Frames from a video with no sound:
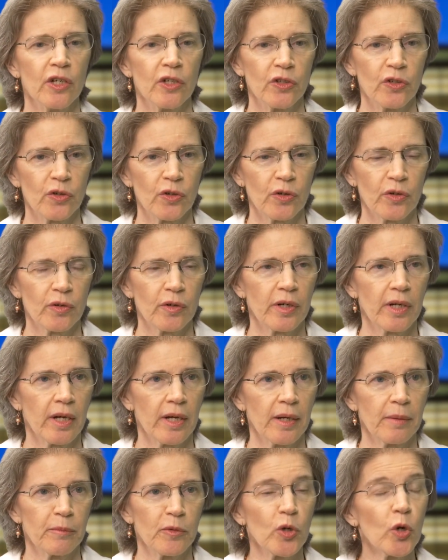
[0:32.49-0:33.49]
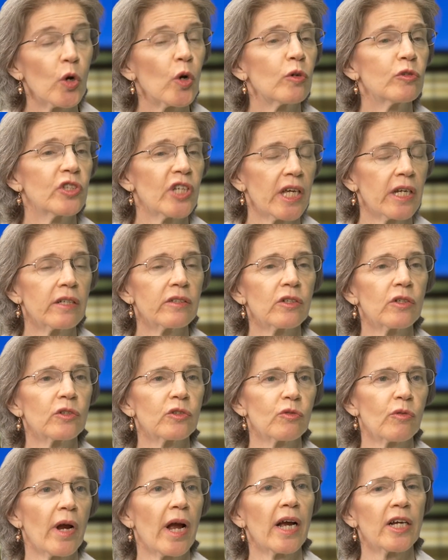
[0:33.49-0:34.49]
your um, urogenital
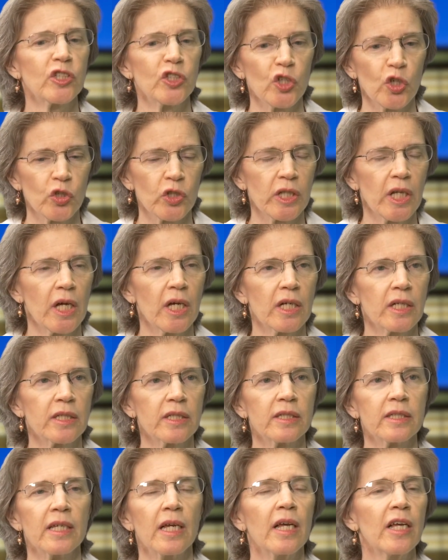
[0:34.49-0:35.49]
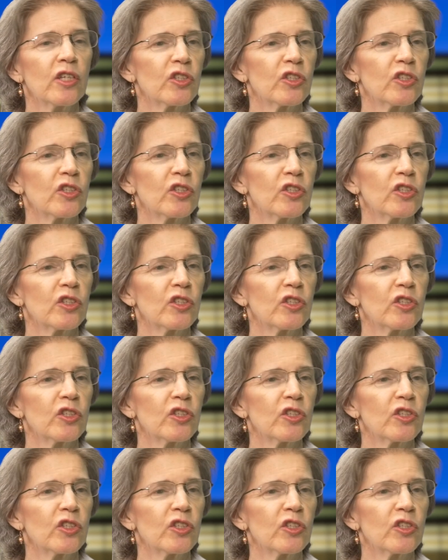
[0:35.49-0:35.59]
tract, your lungs,